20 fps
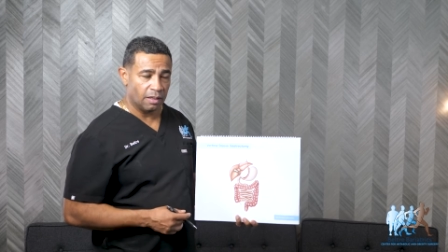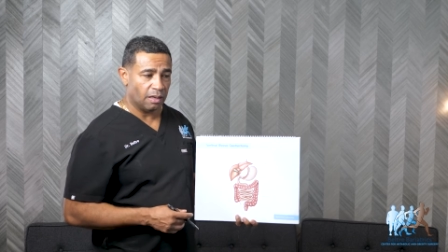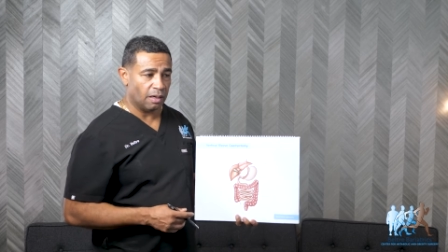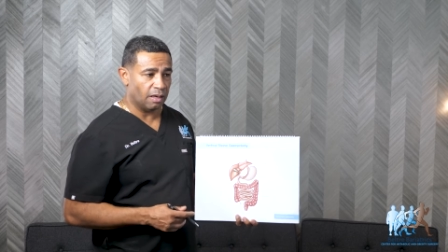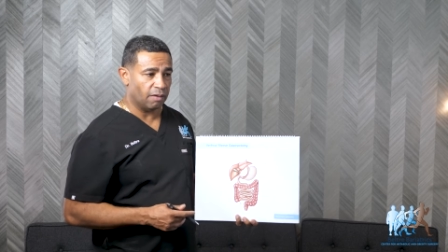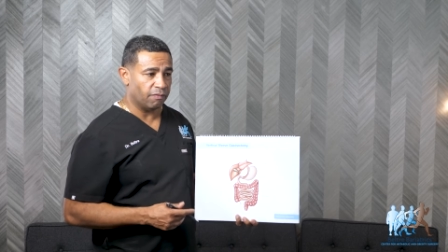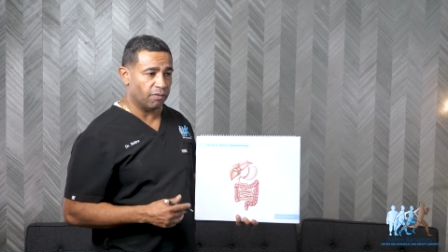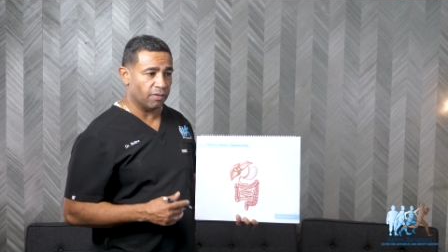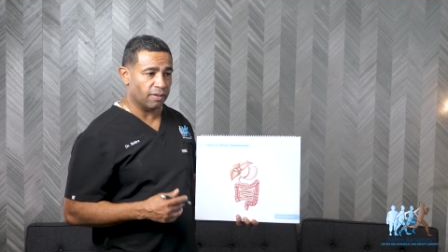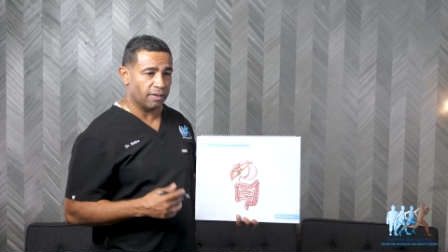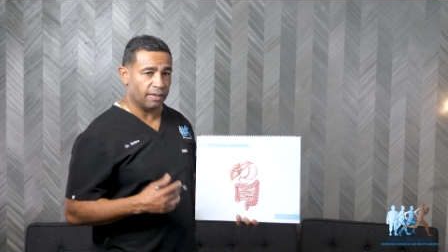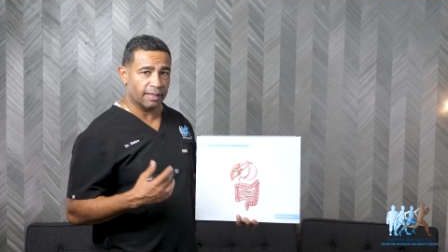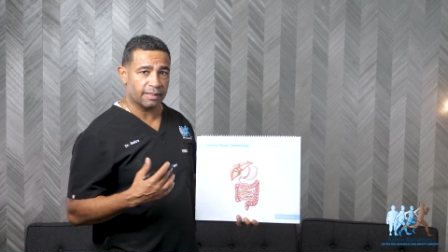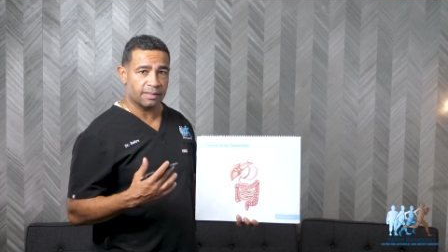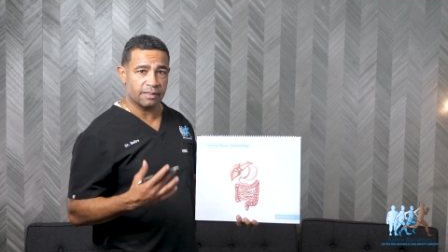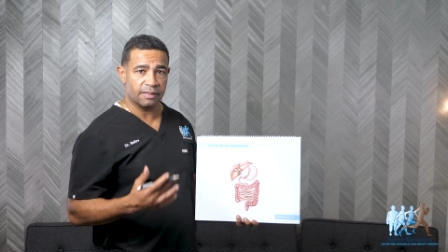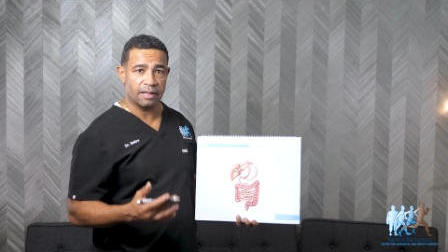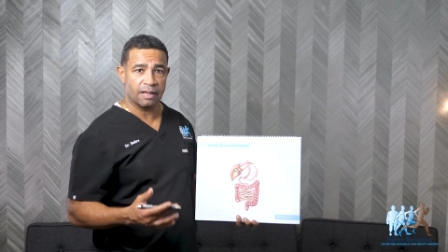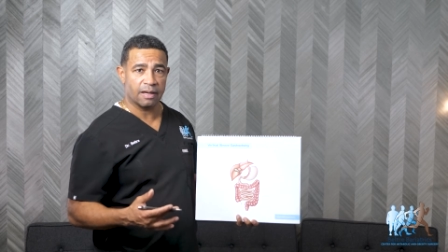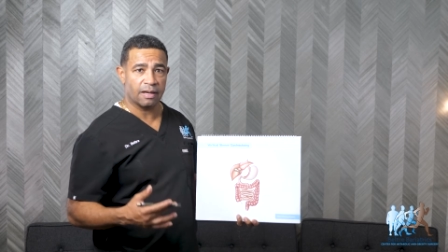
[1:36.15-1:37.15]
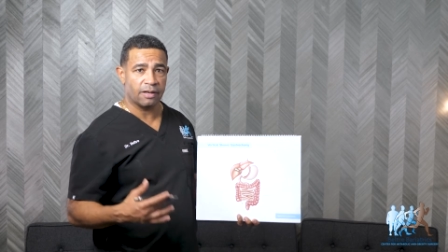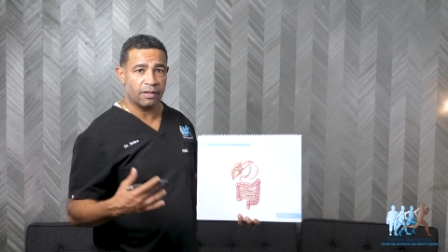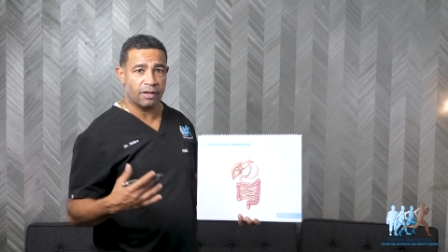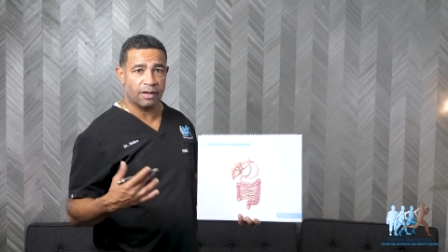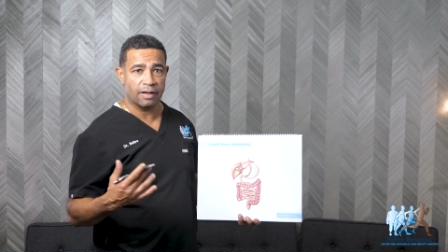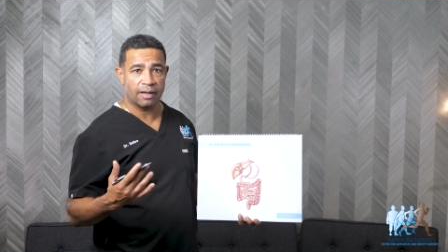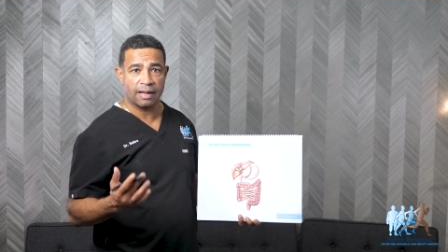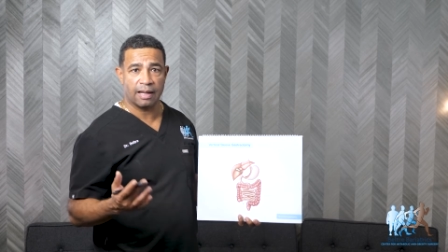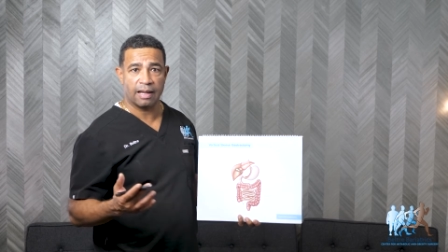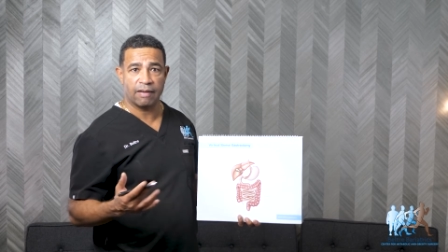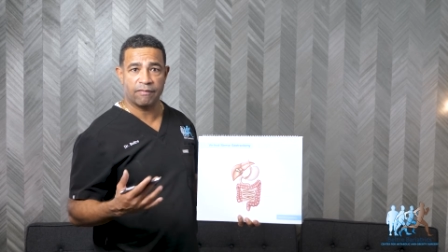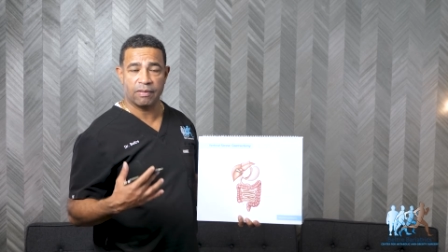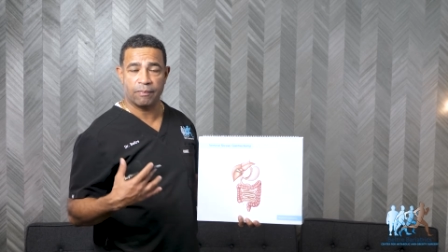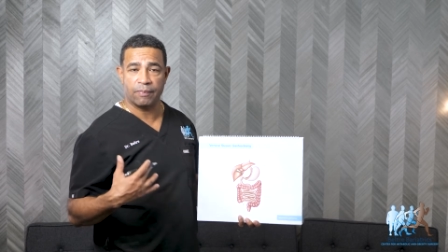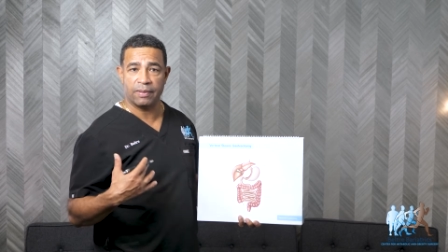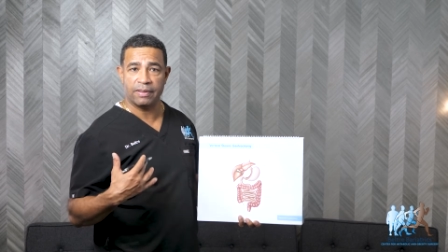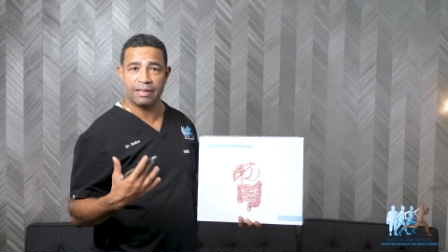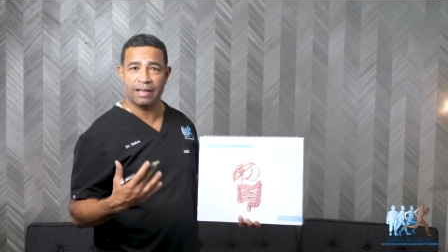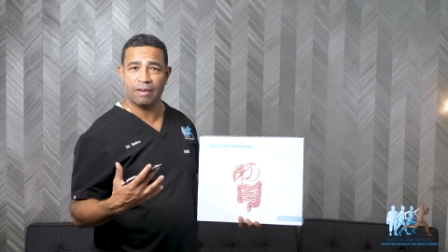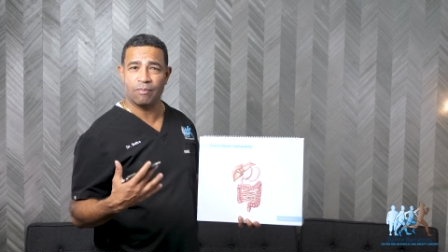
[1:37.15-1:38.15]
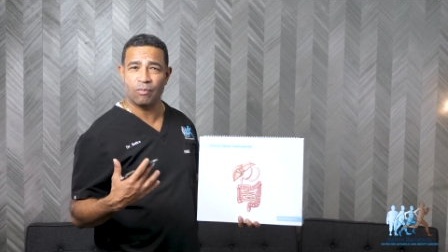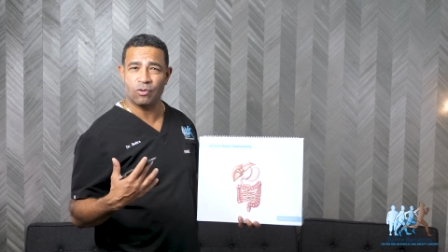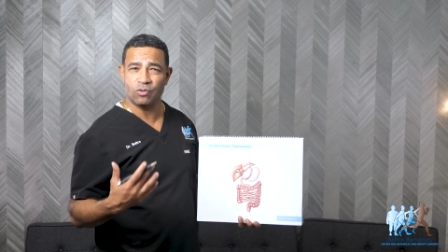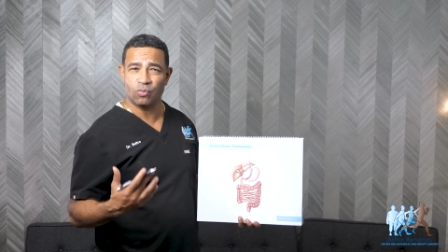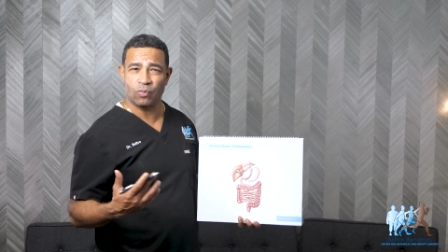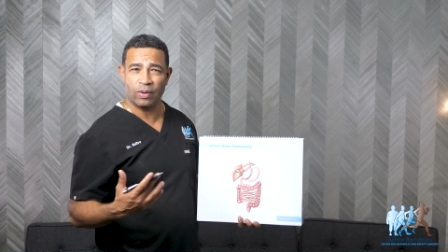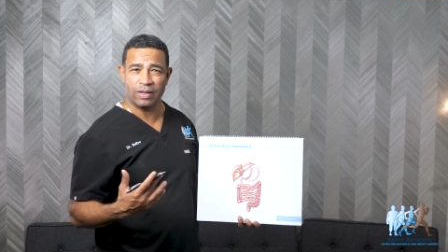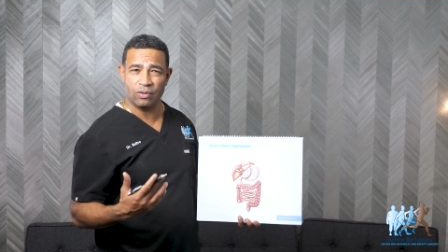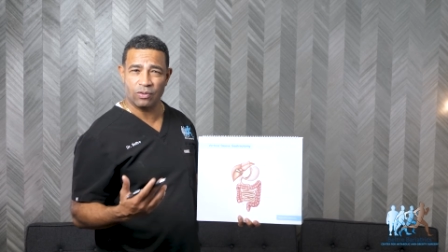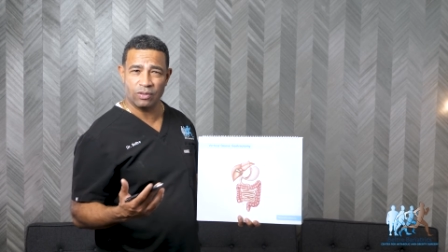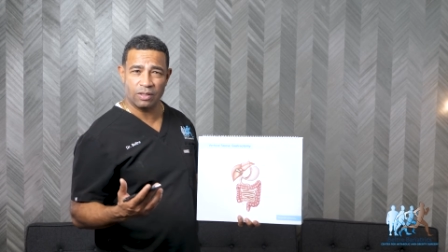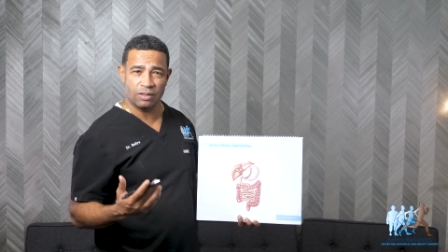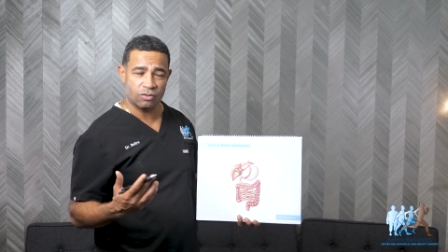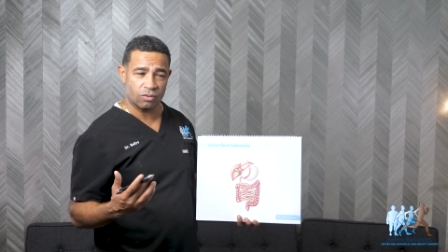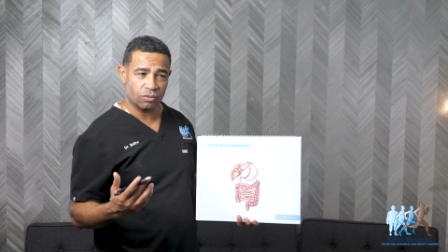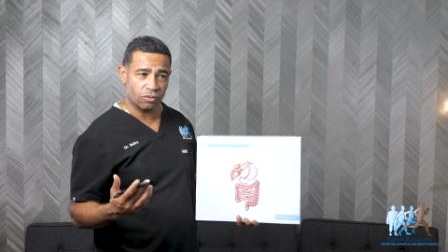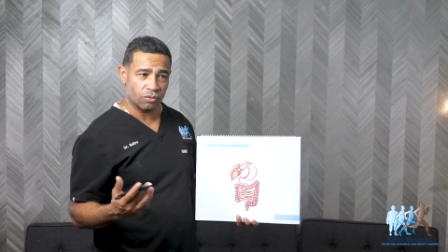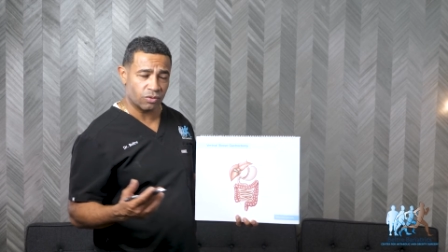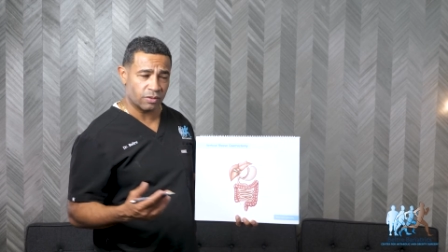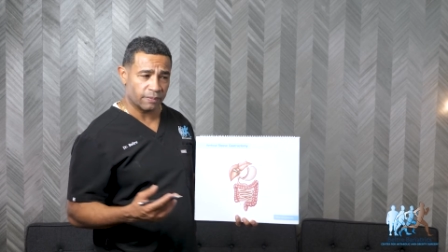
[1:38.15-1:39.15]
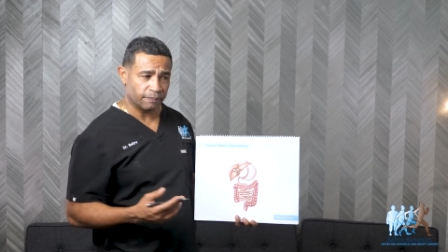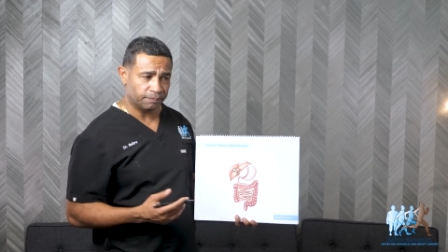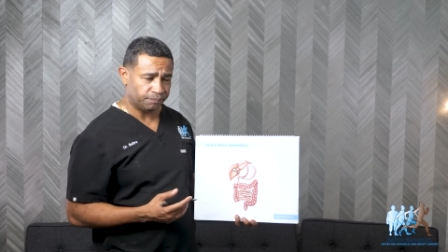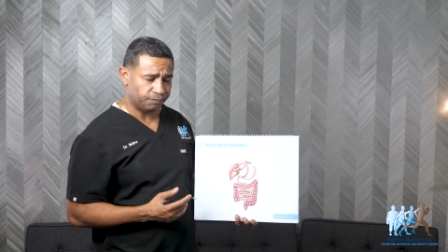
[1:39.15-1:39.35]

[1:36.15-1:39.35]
uh, for the next year, year and a half, depending how much weight you need to lose.